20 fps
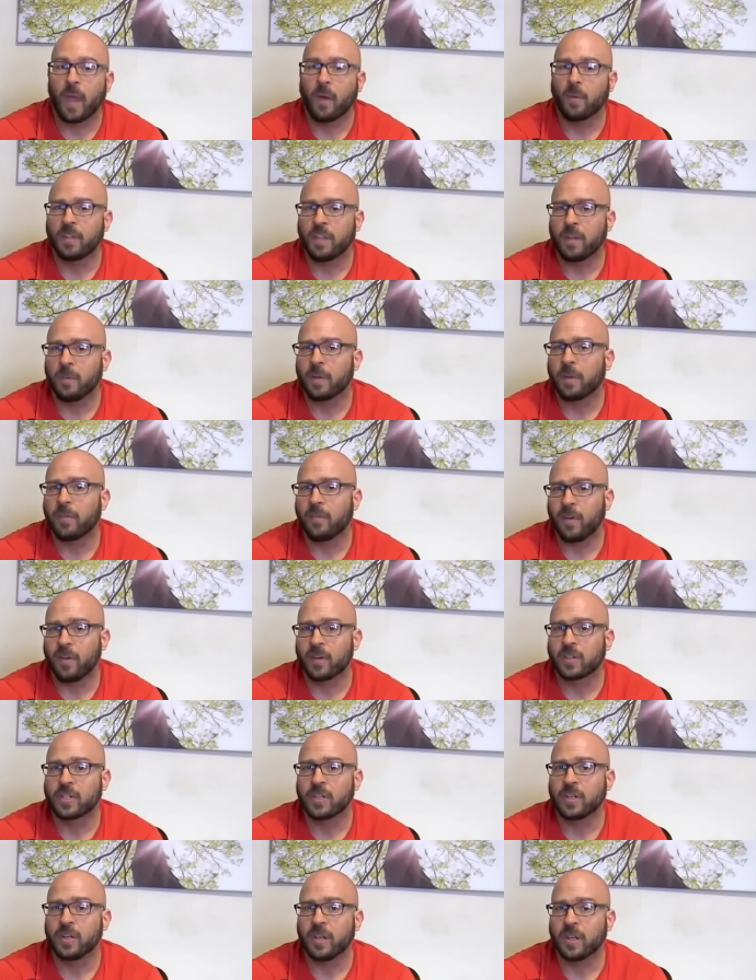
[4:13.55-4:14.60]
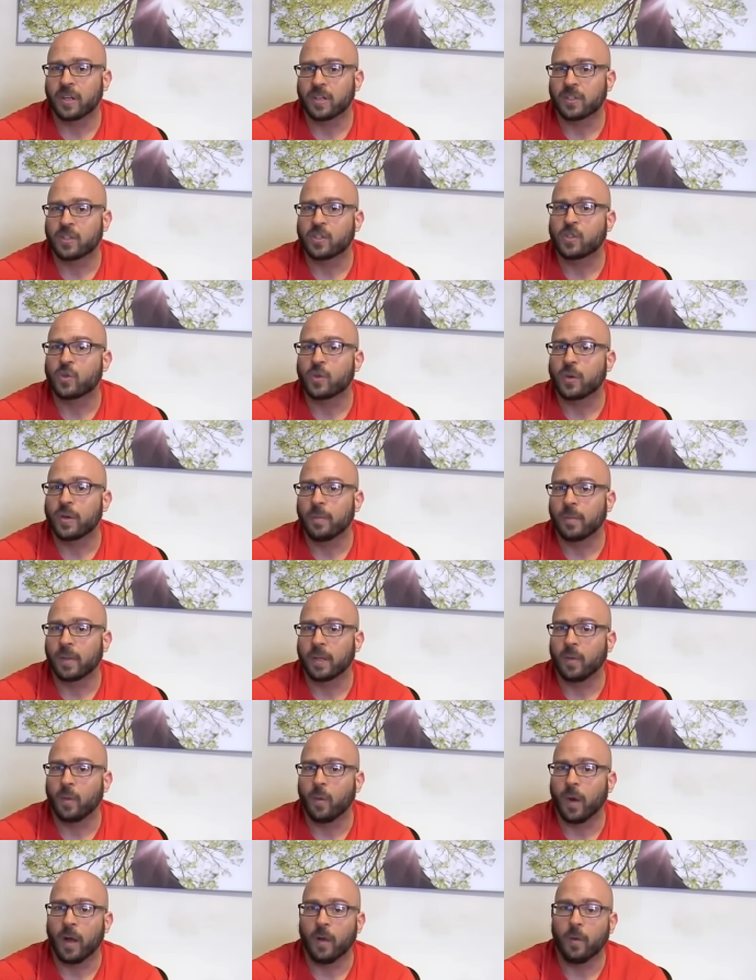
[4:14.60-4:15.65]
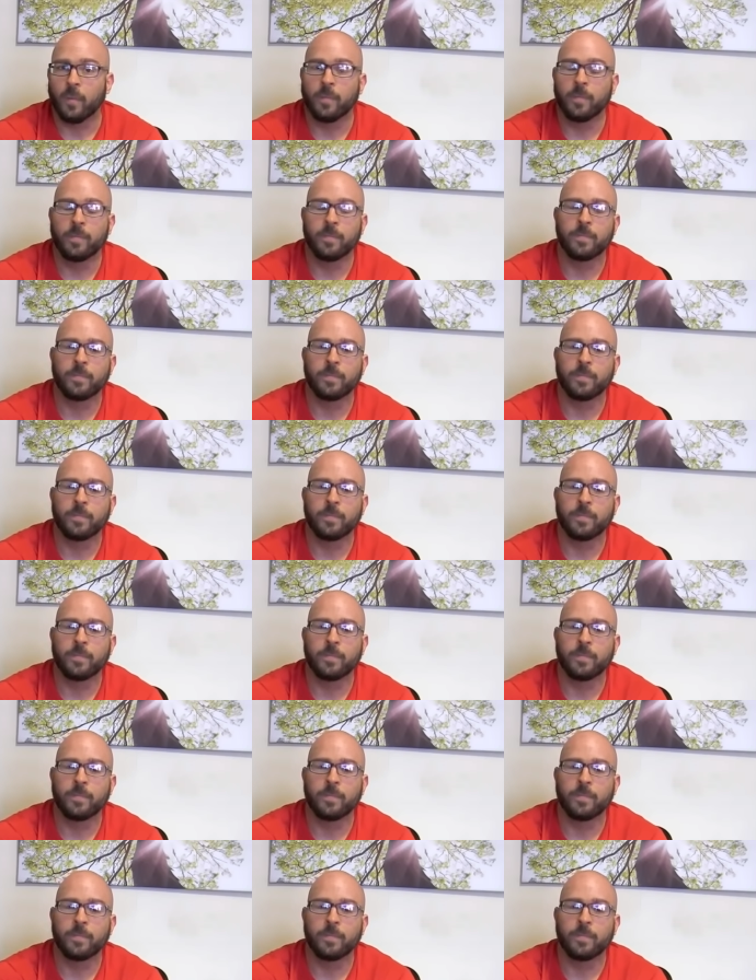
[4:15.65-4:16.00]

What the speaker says: I was able to function extremely well,